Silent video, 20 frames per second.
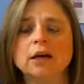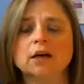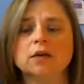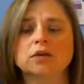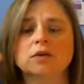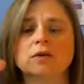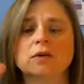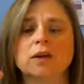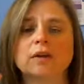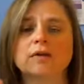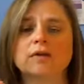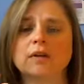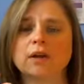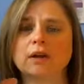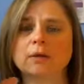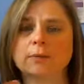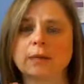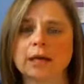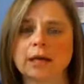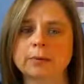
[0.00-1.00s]
So then
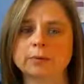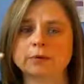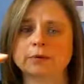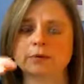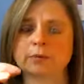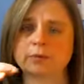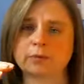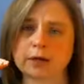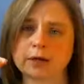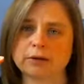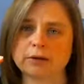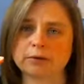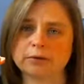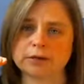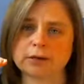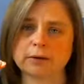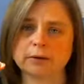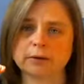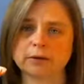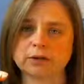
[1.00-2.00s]
they'll be able to break those
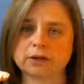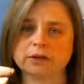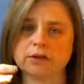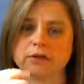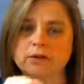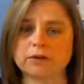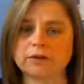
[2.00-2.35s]
out into 2